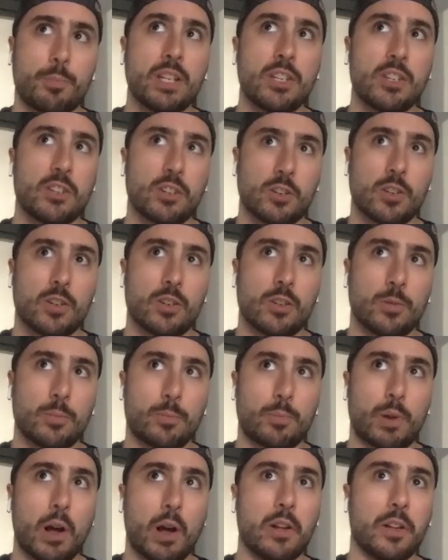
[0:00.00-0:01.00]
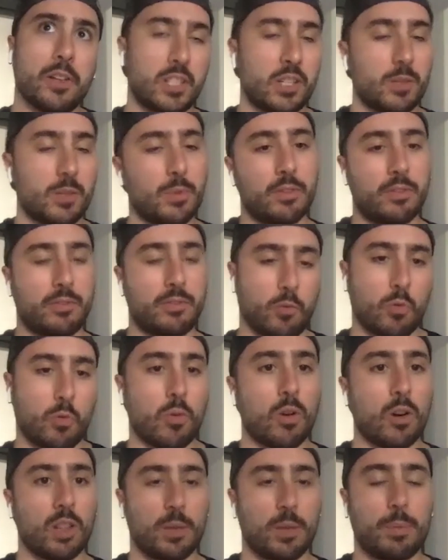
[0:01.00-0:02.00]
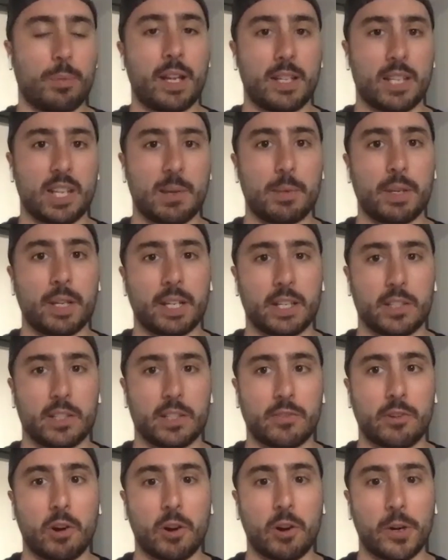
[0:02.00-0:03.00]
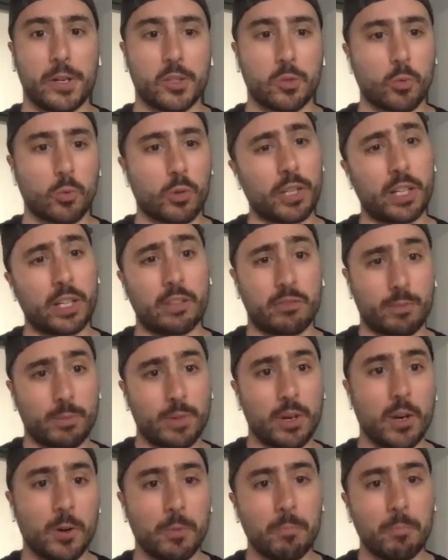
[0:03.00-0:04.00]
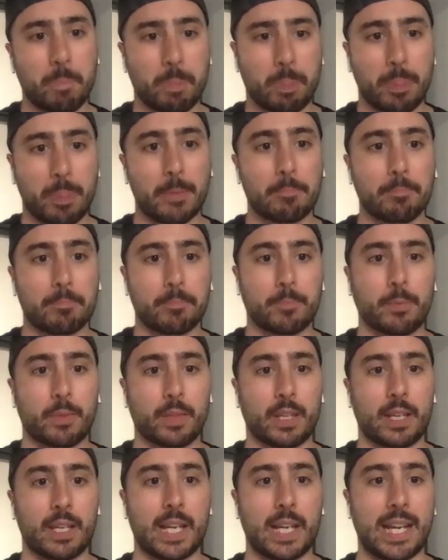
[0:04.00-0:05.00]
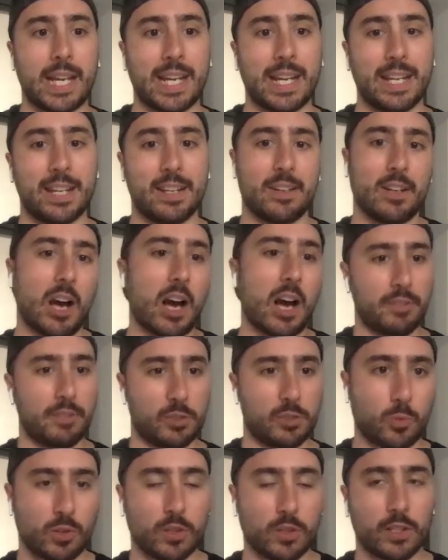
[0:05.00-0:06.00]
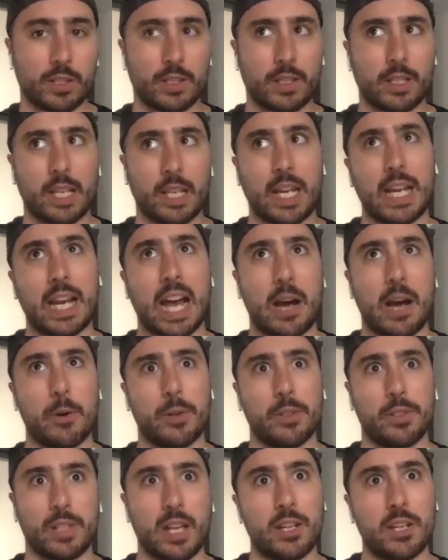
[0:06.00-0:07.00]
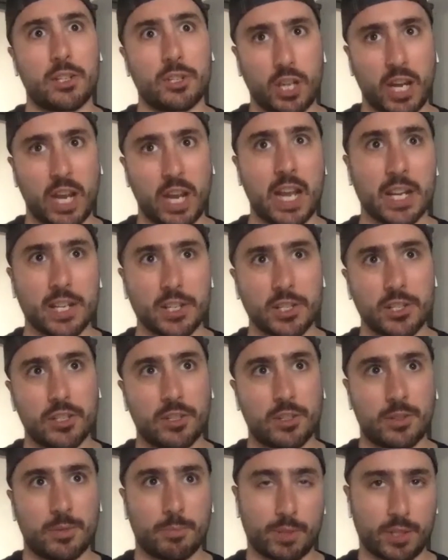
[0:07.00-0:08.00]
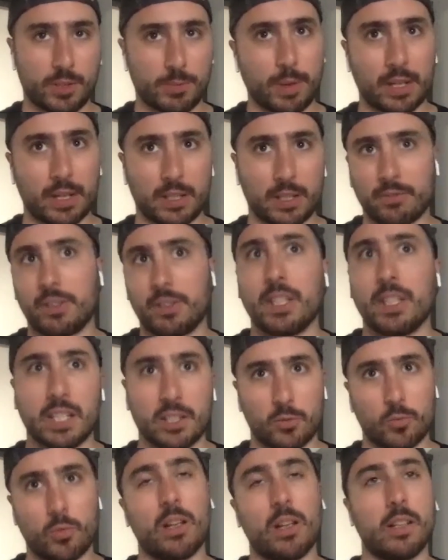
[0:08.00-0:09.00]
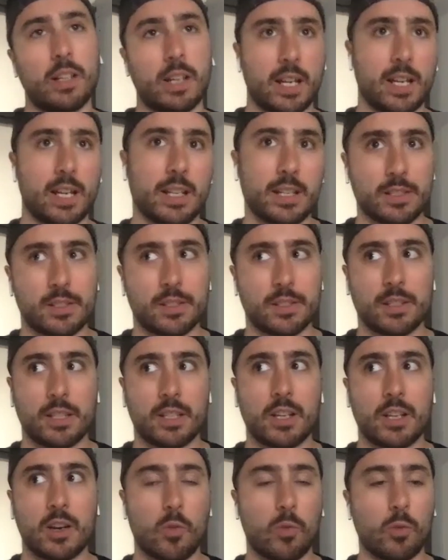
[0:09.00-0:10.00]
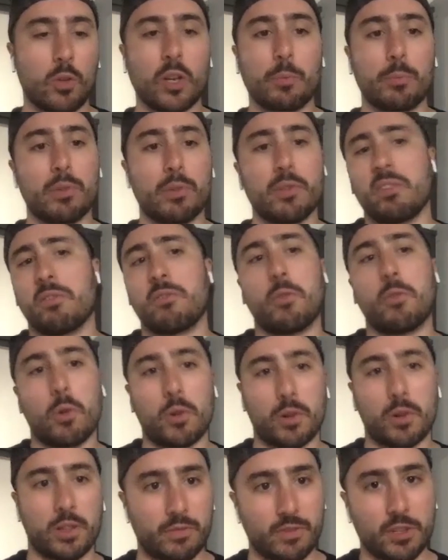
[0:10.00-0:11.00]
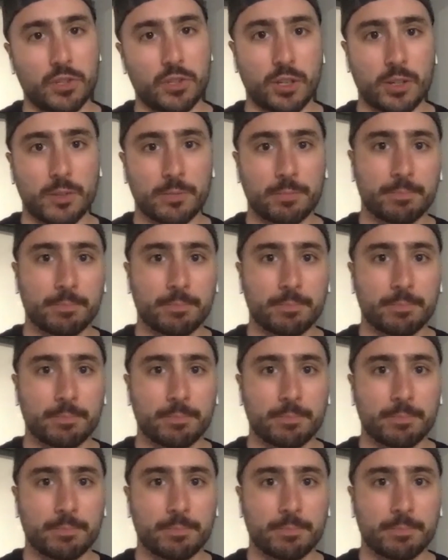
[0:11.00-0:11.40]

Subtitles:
been your policy before the pandemic as far as working from home and office work, and how has that changed prospectively as well as, moving forward in the future?